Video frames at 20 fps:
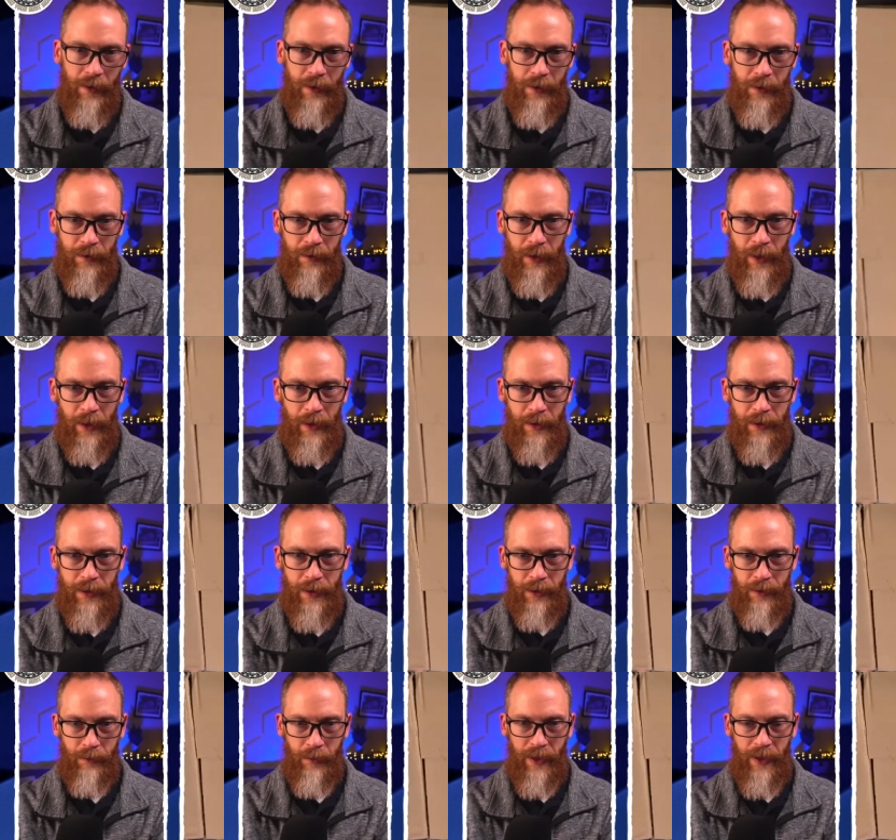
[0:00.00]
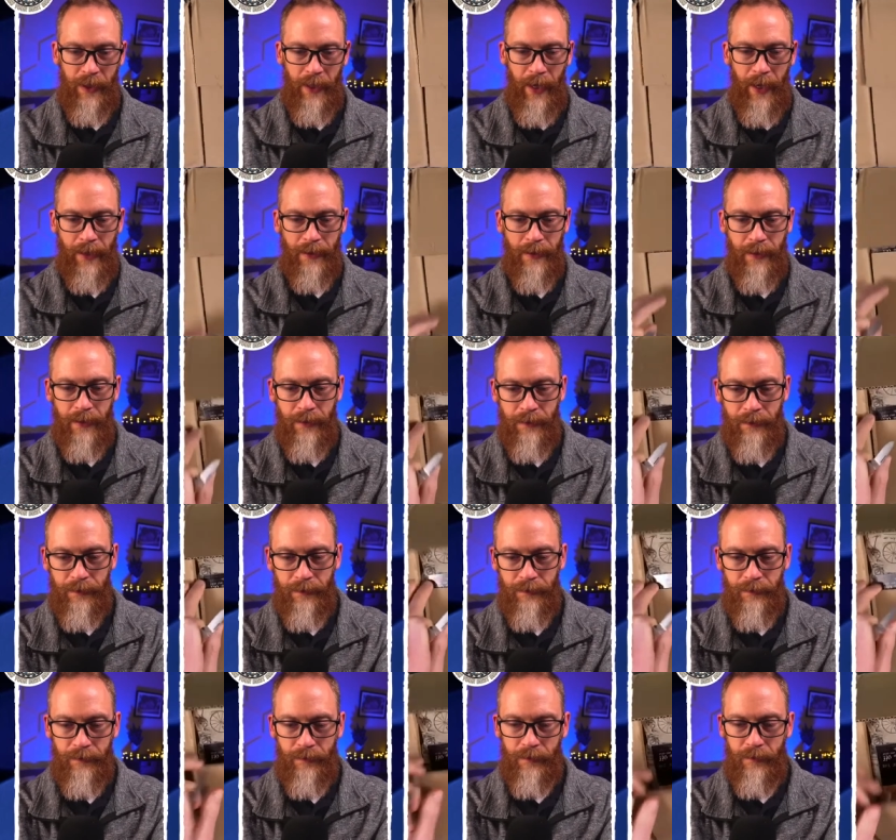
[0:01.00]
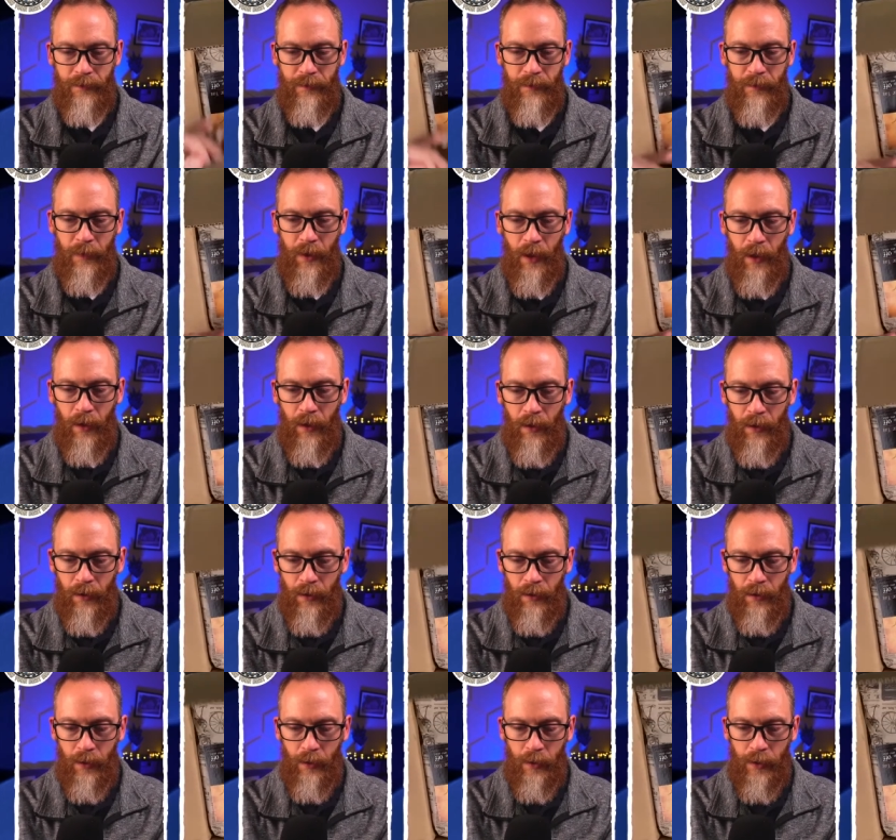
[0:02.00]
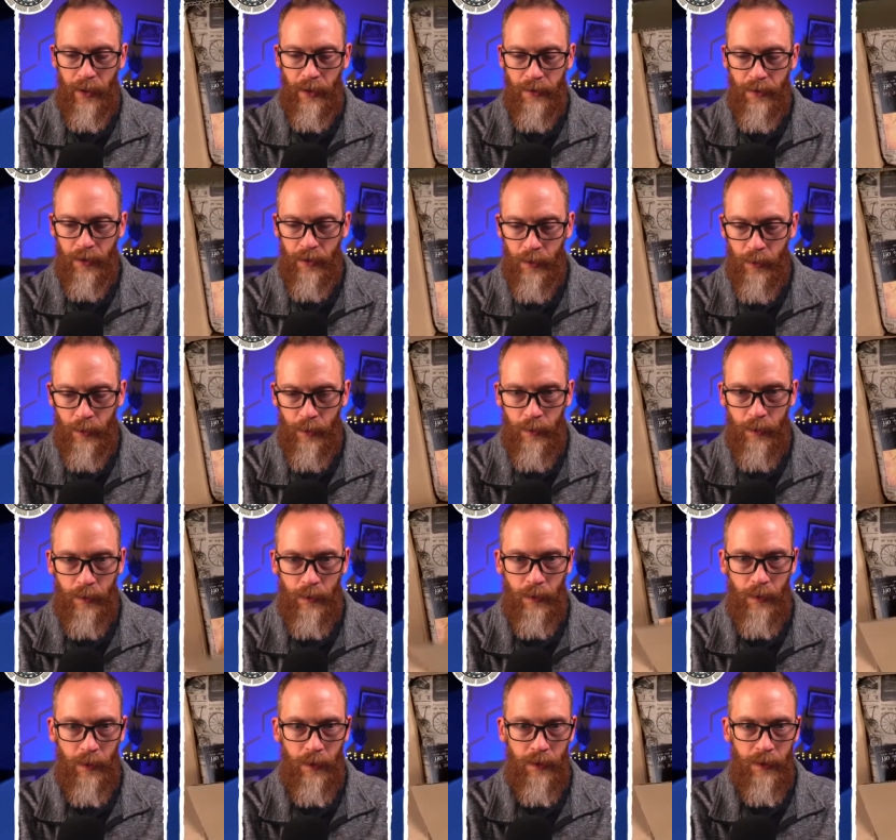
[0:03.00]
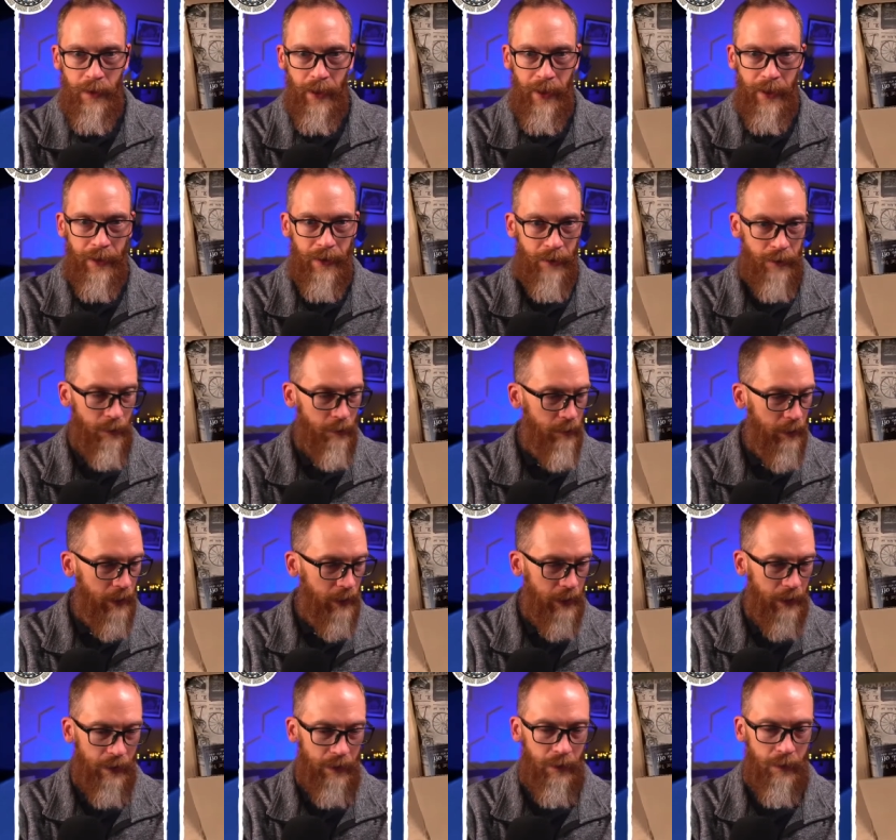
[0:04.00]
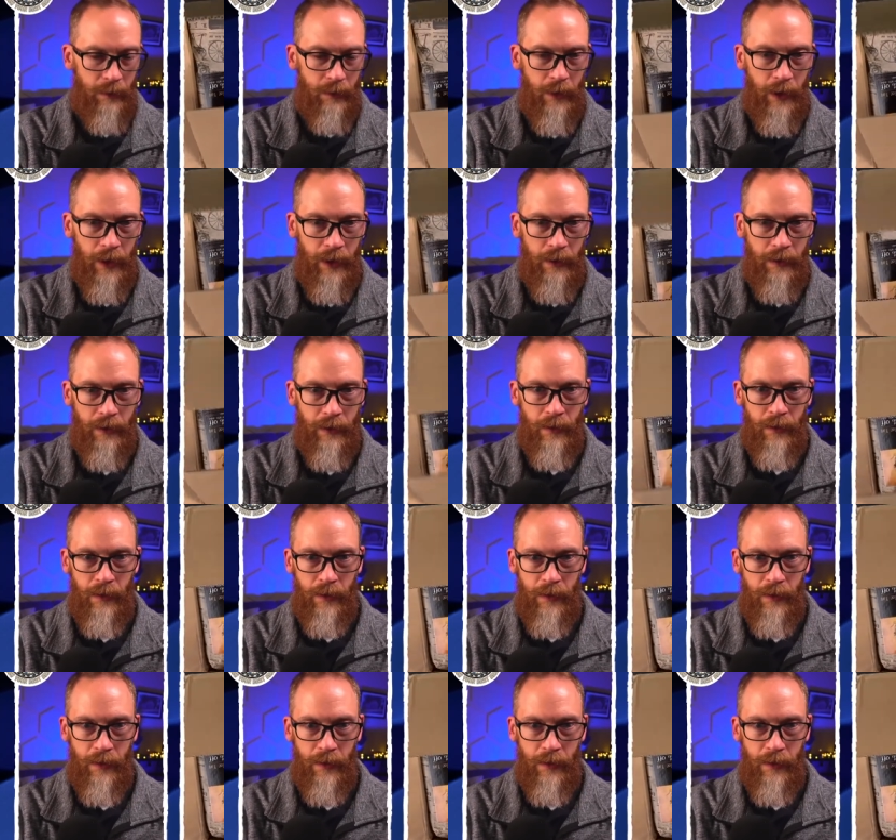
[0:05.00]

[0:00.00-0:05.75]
All right, let's see what we got. Oh, that's cool. That is really cool, guys.